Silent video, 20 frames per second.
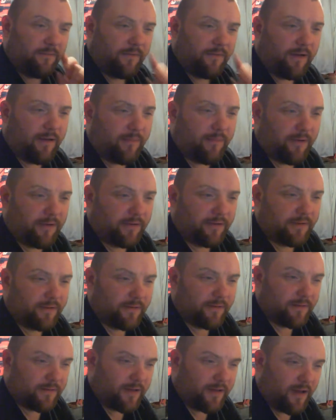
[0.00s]
am I?
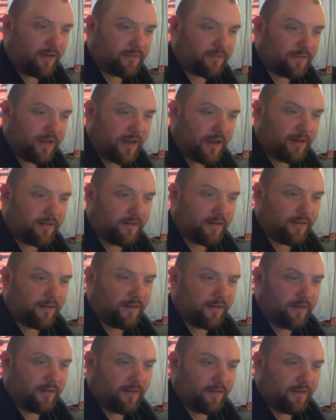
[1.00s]
Carl said,
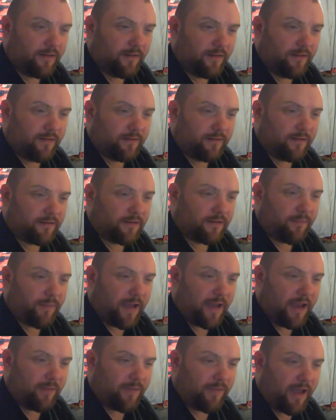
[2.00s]
just to
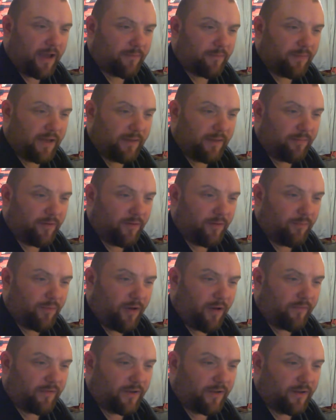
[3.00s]
pay back people who
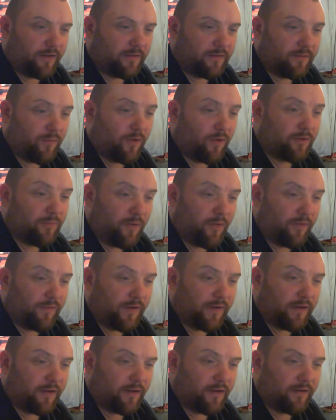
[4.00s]
bother to watch my
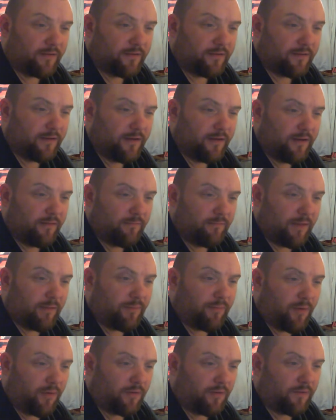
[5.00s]
videos.
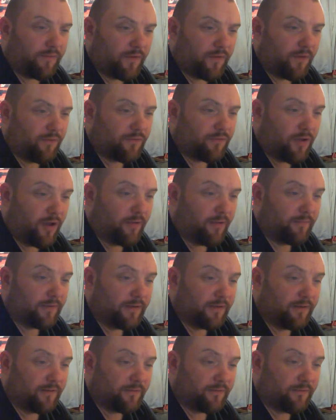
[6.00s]
Been pulled a few times
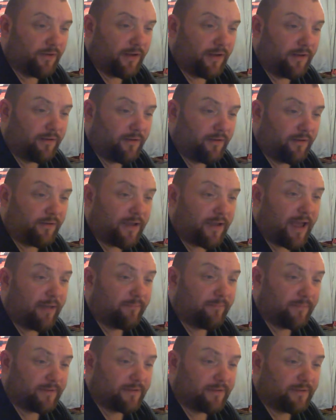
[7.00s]
in the street and on
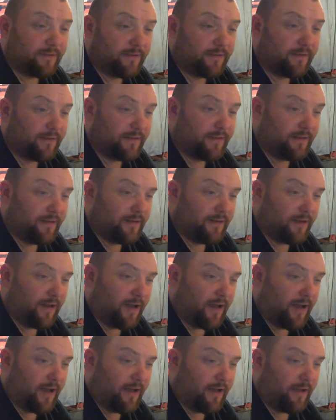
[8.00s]
camps.
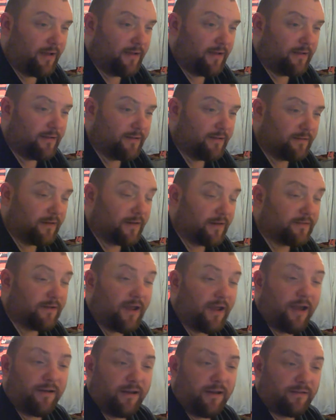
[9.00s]
So that's,
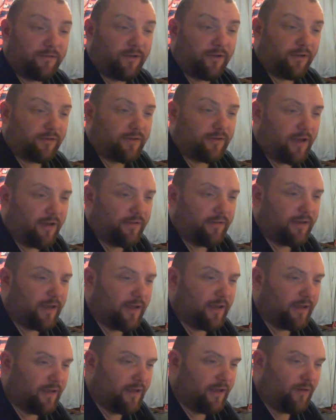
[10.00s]
oh, that's good, Carl.
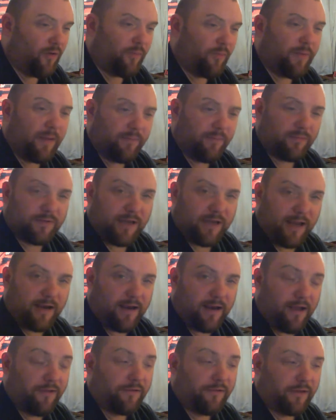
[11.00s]
Yeah. What, people saying
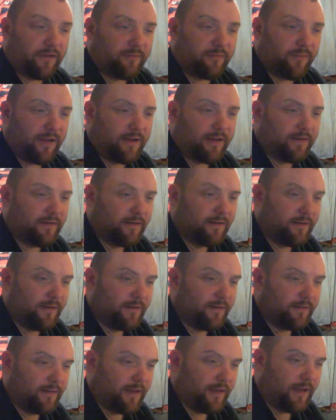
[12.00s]
hello to you, do you mean?
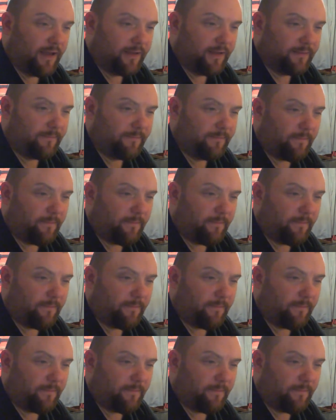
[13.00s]
Yeah.